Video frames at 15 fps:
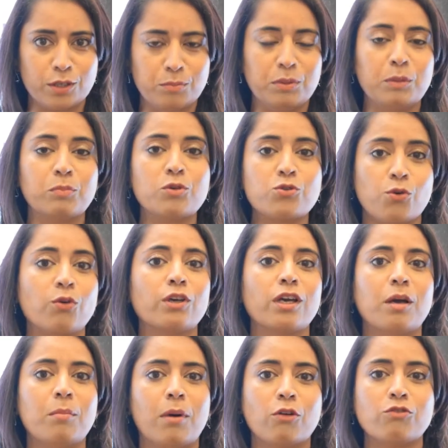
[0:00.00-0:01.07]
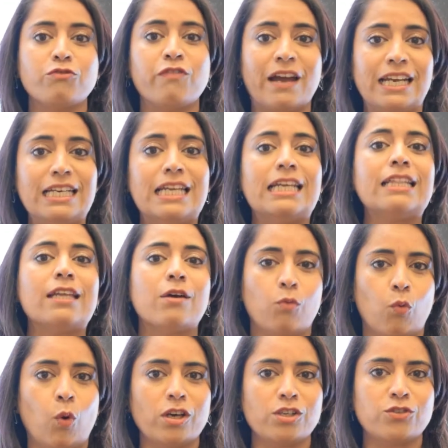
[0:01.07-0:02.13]
and people talking about finding their
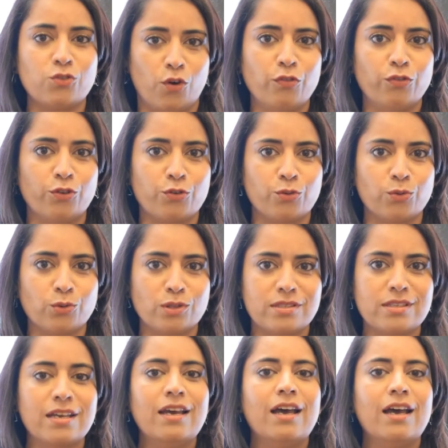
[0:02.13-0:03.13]
voice on the roads,